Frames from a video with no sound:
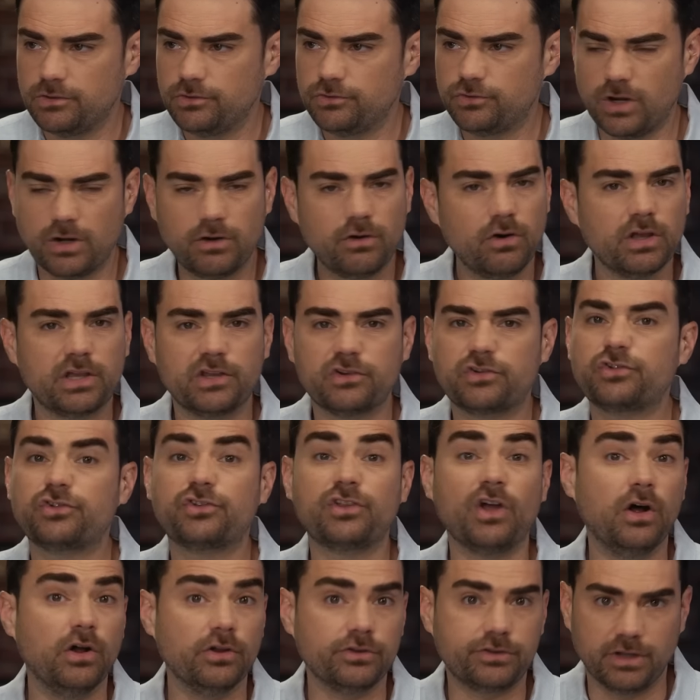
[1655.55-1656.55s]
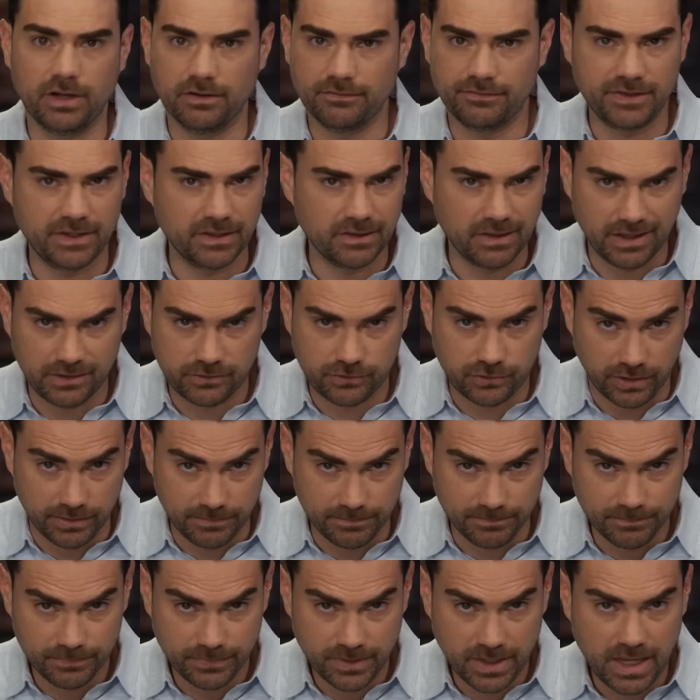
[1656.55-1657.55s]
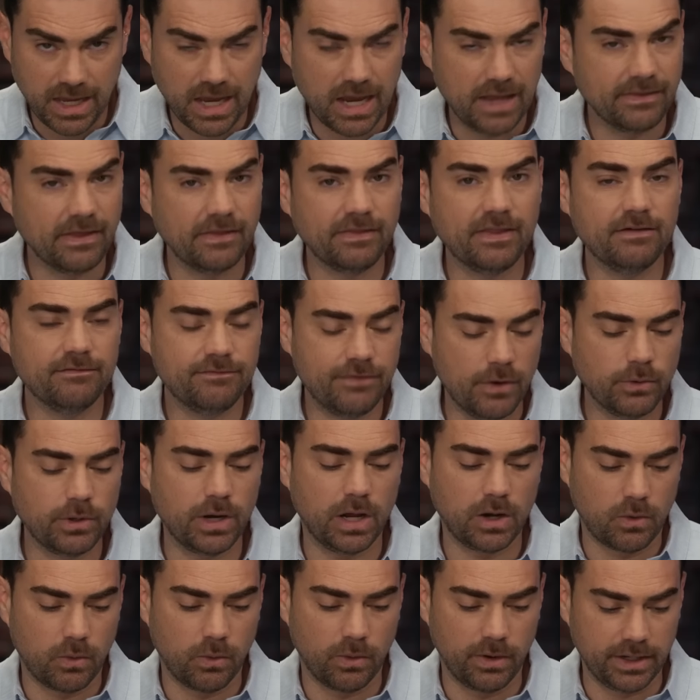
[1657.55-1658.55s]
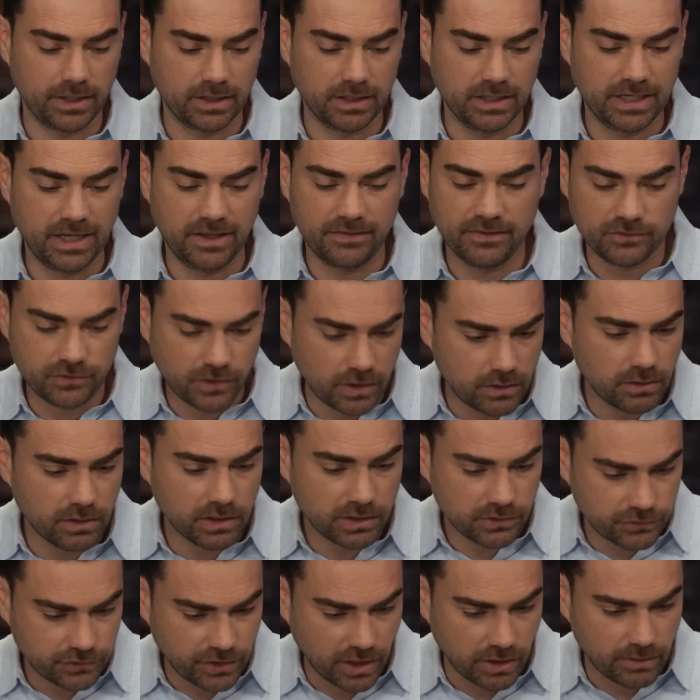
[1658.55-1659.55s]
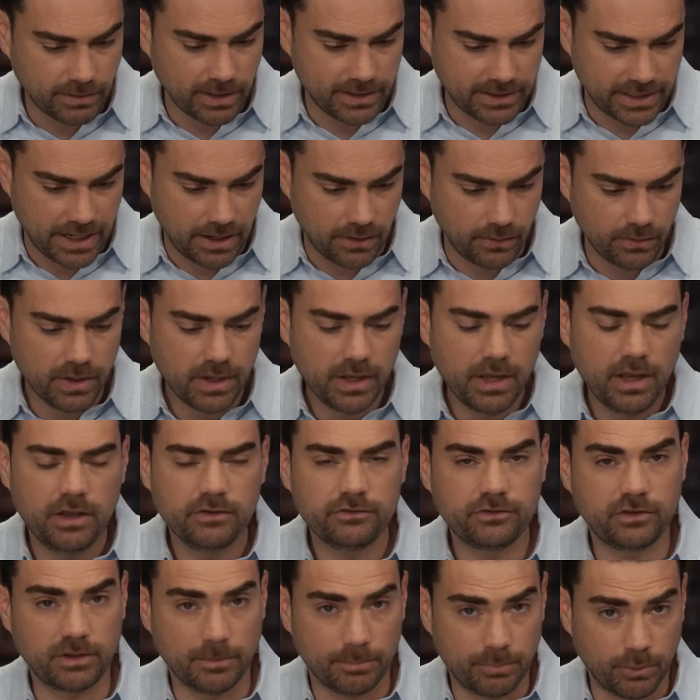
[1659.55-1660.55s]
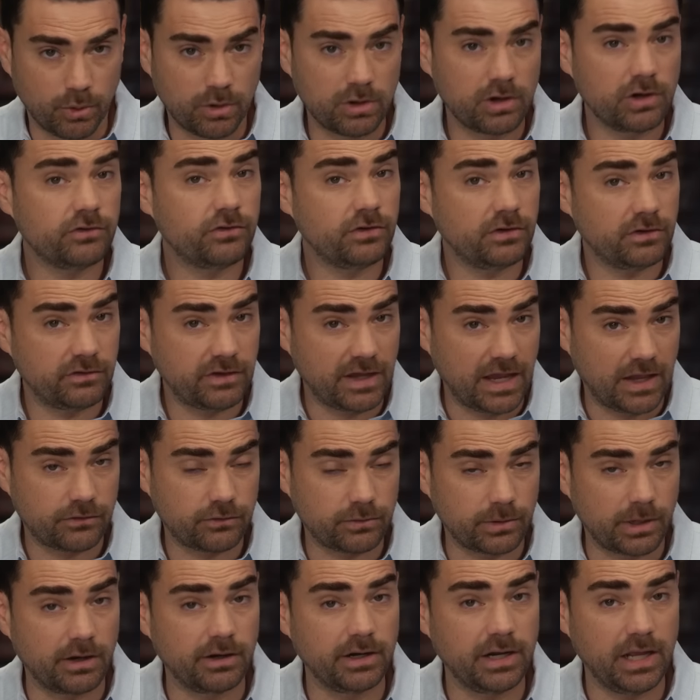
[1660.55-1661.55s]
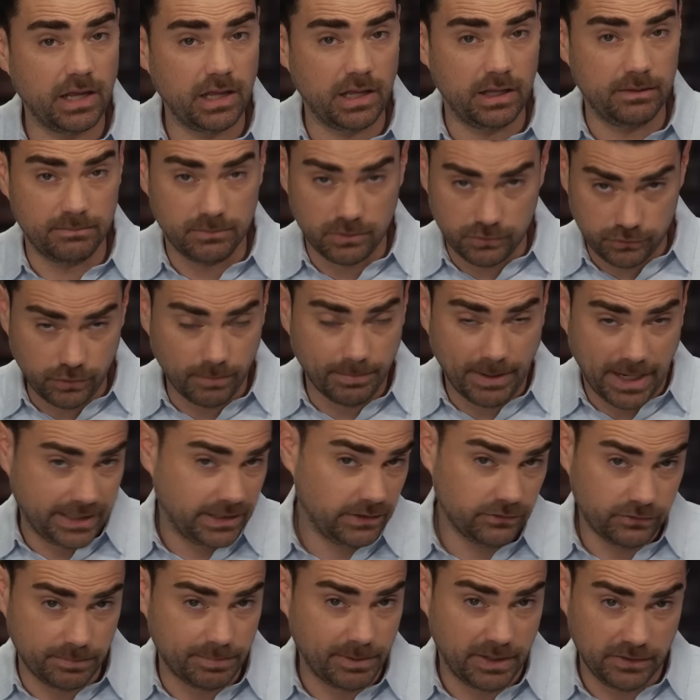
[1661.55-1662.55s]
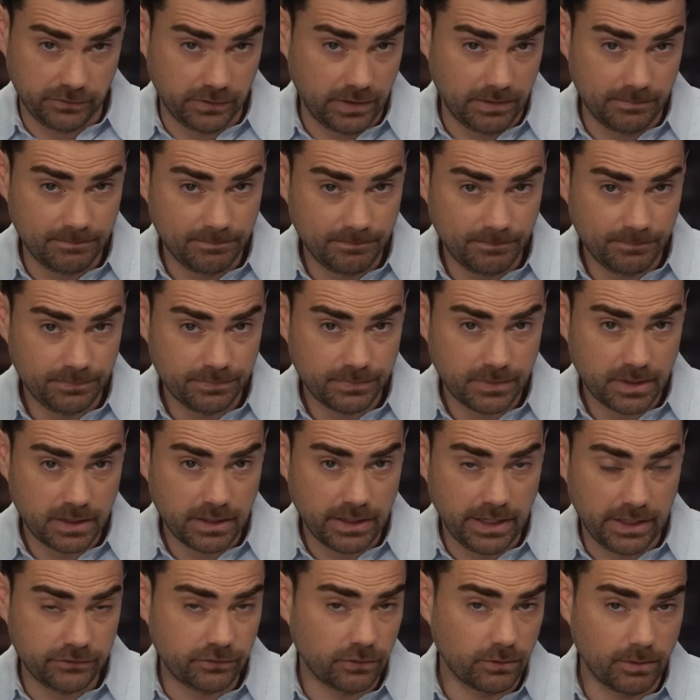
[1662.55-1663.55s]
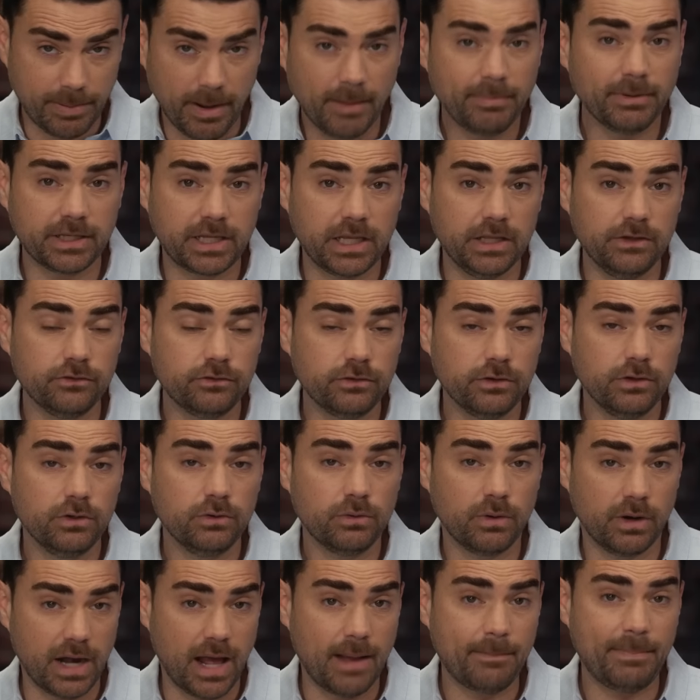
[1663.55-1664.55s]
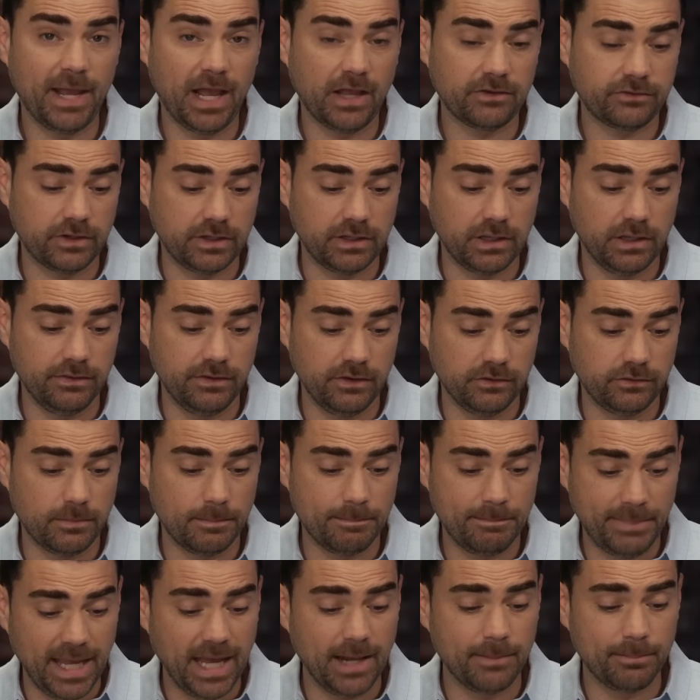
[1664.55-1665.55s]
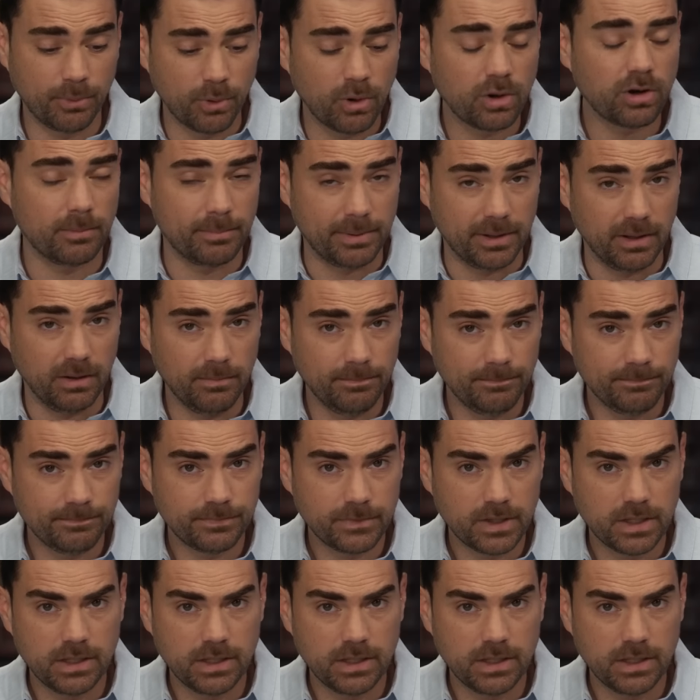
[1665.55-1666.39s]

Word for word: general gestalt of the election, and then they vote accordingly. And the general gestalt right now is that the border is a disaster area and Joe Biden is the president. And so Republicans who are not passing this bad border bill,